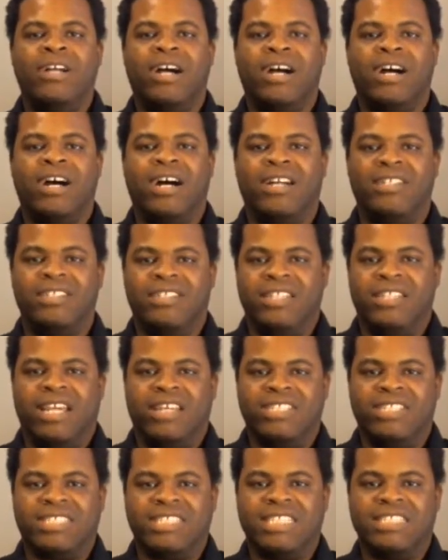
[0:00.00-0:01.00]
Now,
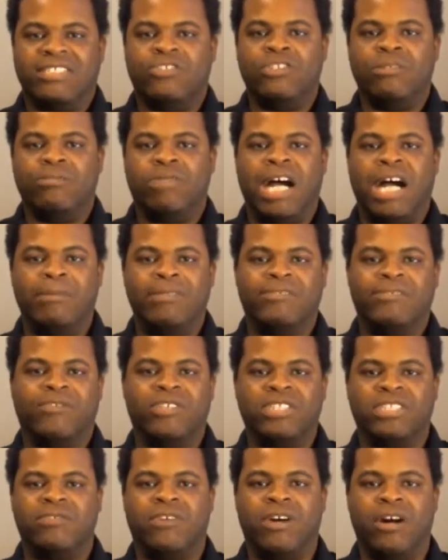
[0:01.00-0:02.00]
this leads to two problems.
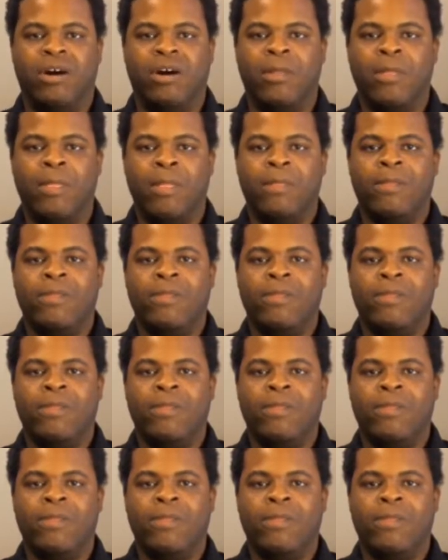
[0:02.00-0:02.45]
First of all,